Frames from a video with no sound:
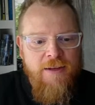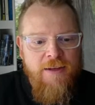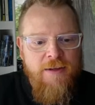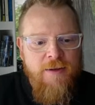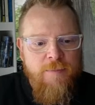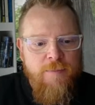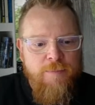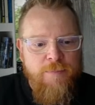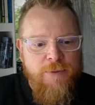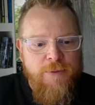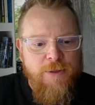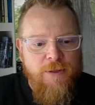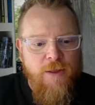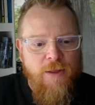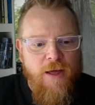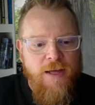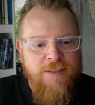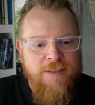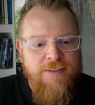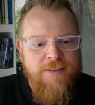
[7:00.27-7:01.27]

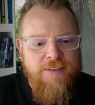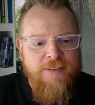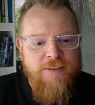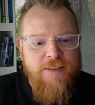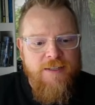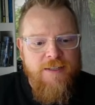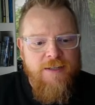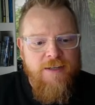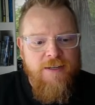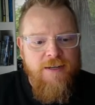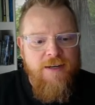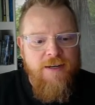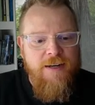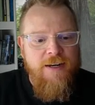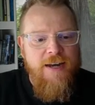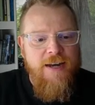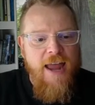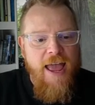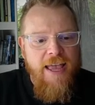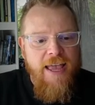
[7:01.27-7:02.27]
plus
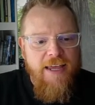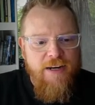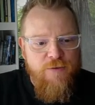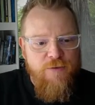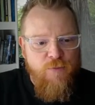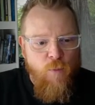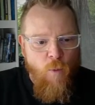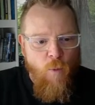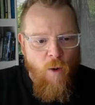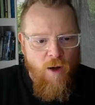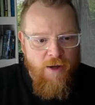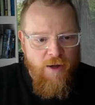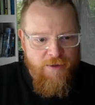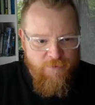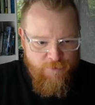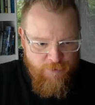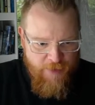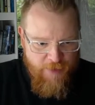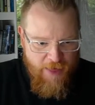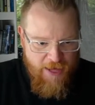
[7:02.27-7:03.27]
-1
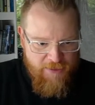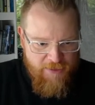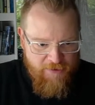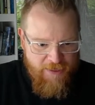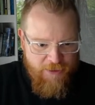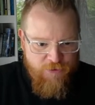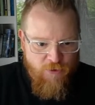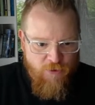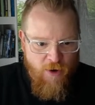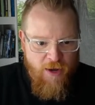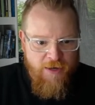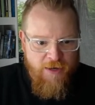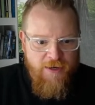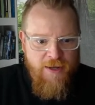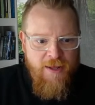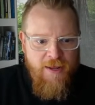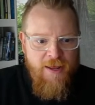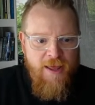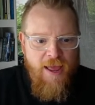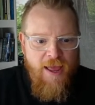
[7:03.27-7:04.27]
for that electron
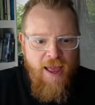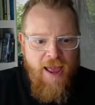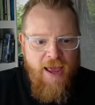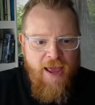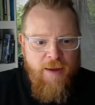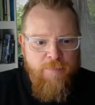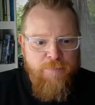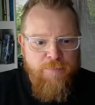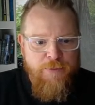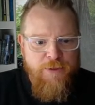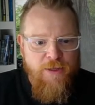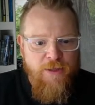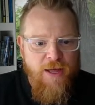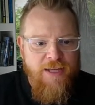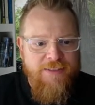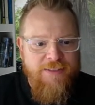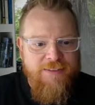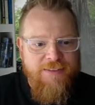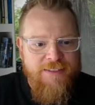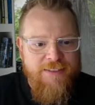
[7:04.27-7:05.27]
and
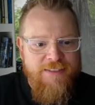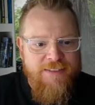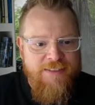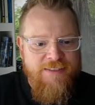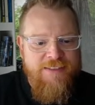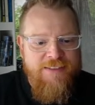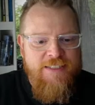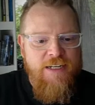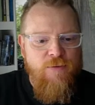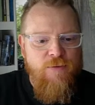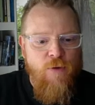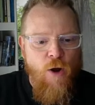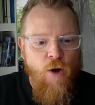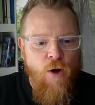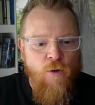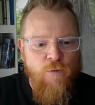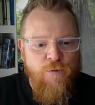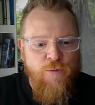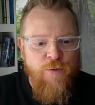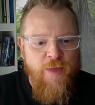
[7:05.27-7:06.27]
plus 0
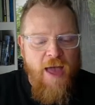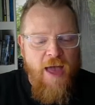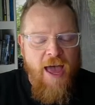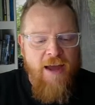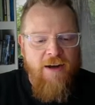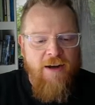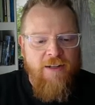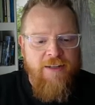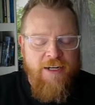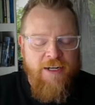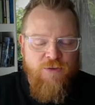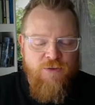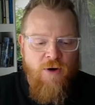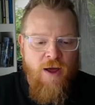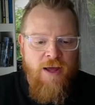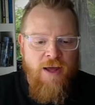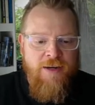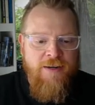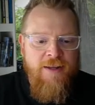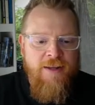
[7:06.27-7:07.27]
for that
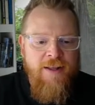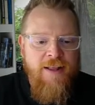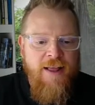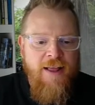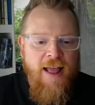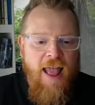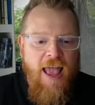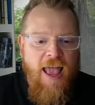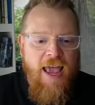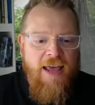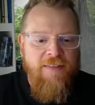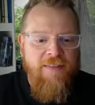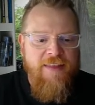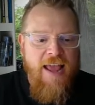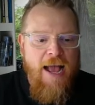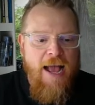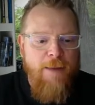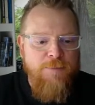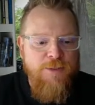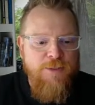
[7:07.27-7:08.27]
electron. And the
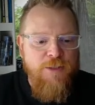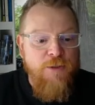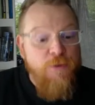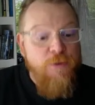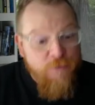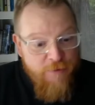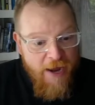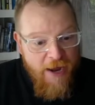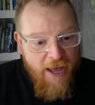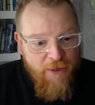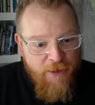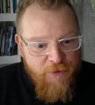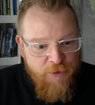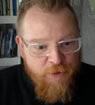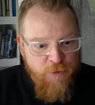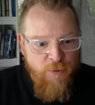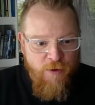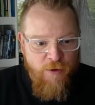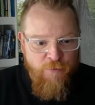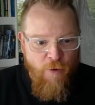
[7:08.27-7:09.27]
absolute value
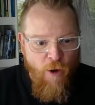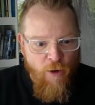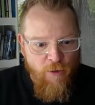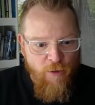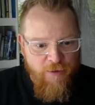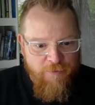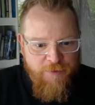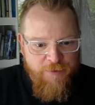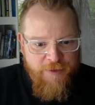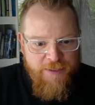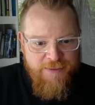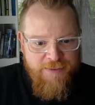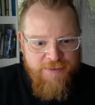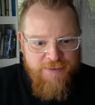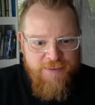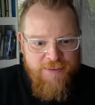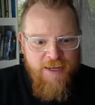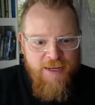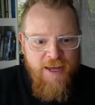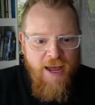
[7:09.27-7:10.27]
of all of this,
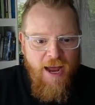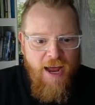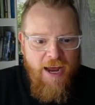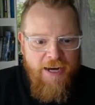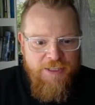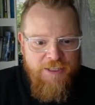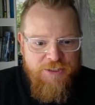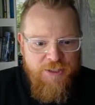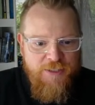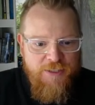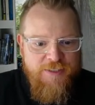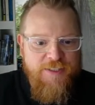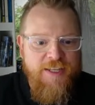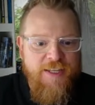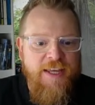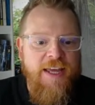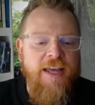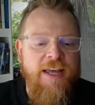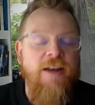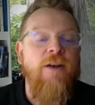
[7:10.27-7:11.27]
I just
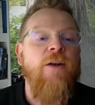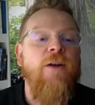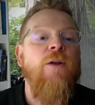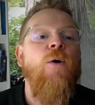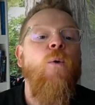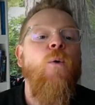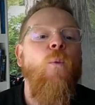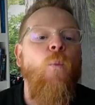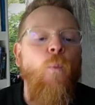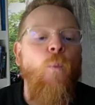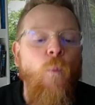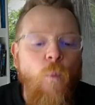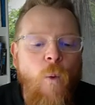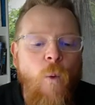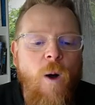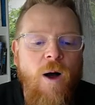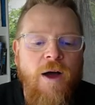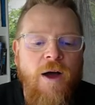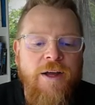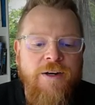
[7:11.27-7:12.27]
get
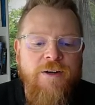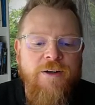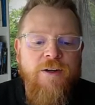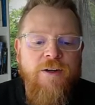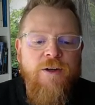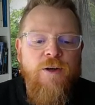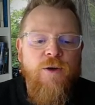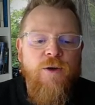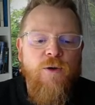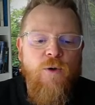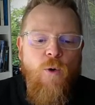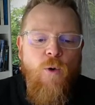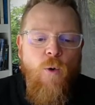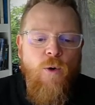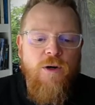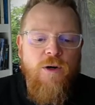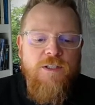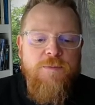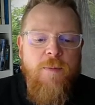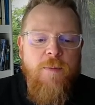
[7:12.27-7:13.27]
1
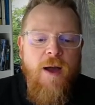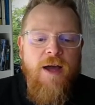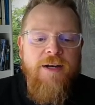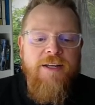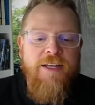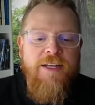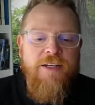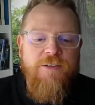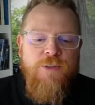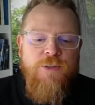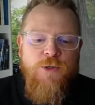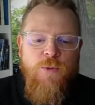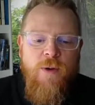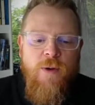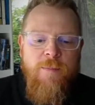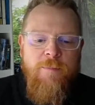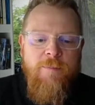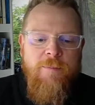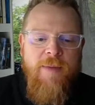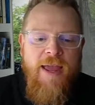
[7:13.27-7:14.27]
corresponding to a
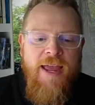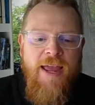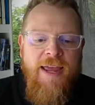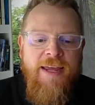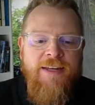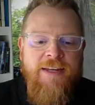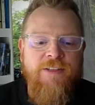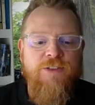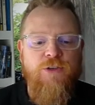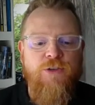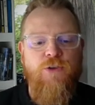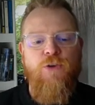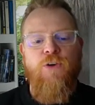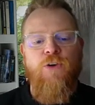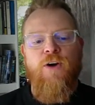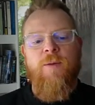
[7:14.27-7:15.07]
main term